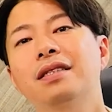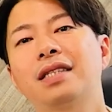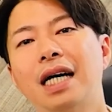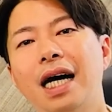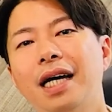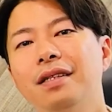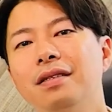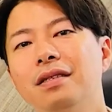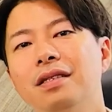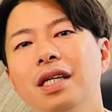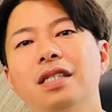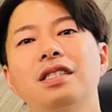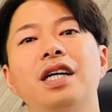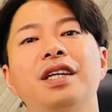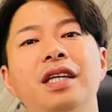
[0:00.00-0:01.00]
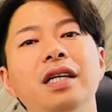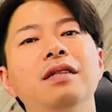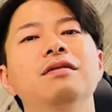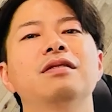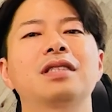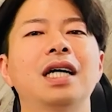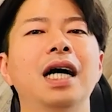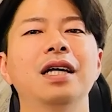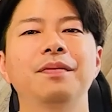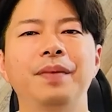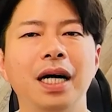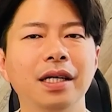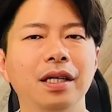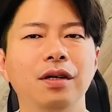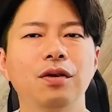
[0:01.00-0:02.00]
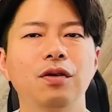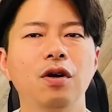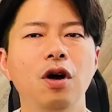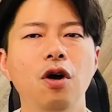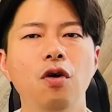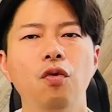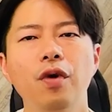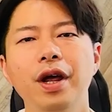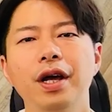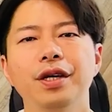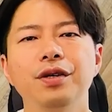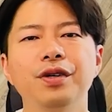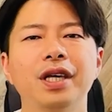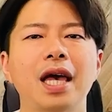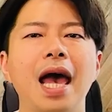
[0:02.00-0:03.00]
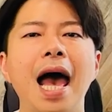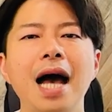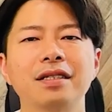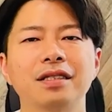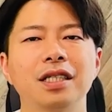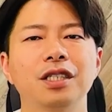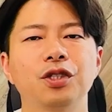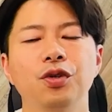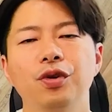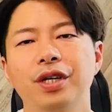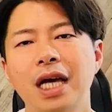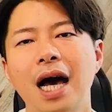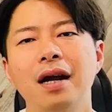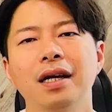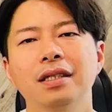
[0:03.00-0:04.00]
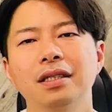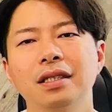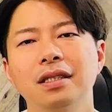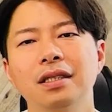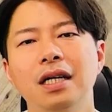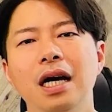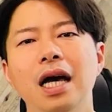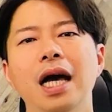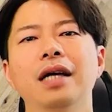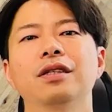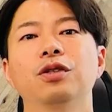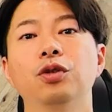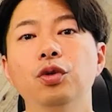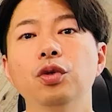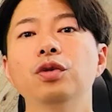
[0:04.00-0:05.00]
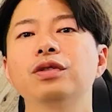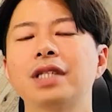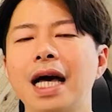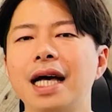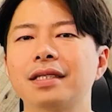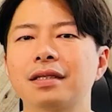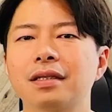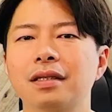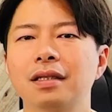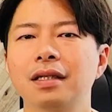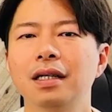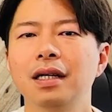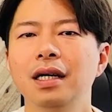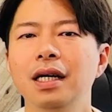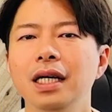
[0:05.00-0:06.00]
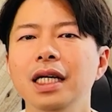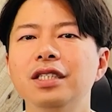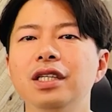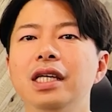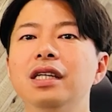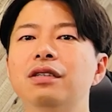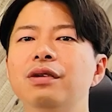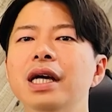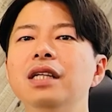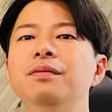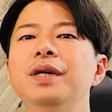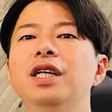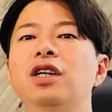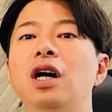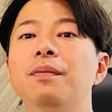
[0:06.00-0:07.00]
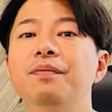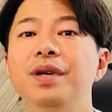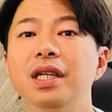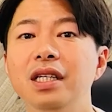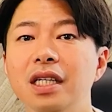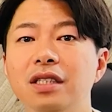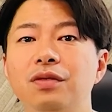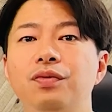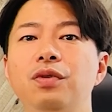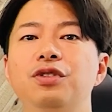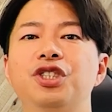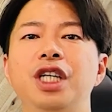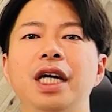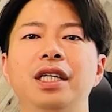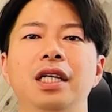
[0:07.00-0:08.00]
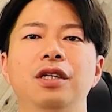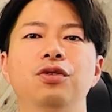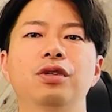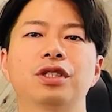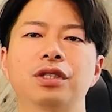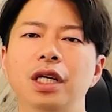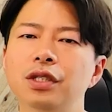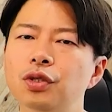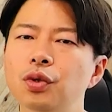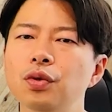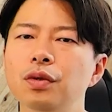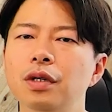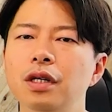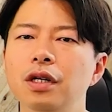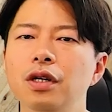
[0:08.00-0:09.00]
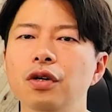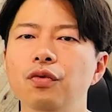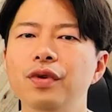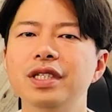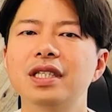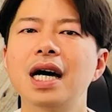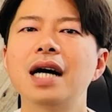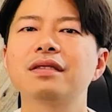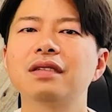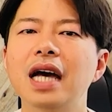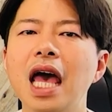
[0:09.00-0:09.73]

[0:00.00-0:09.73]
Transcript: side, there's a hidden side panel where you can access your calendar and Google Tasks. It's incredibly convenient for checking your schedule without